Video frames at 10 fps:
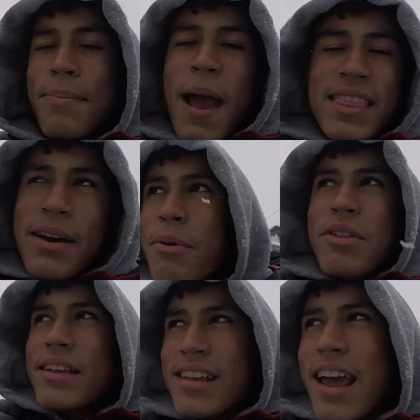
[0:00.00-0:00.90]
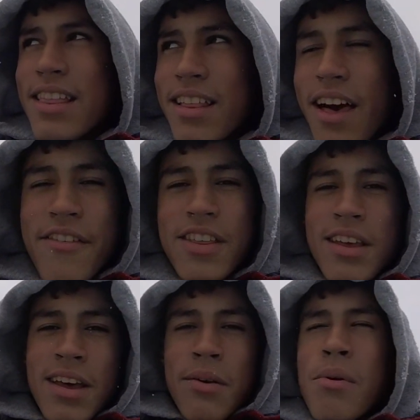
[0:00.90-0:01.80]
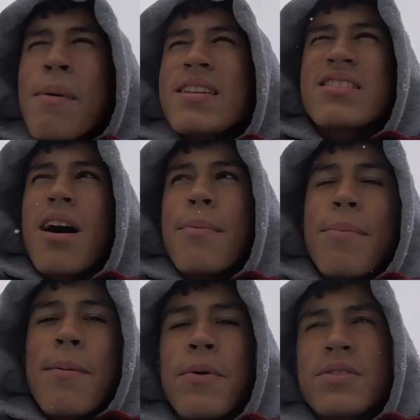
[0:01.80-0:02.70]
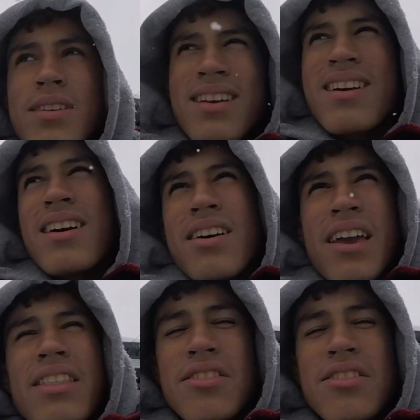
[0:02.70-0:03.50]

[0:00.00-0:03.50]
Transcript: back then we were like ten, eleven. We messed up and people were just like, okay, they're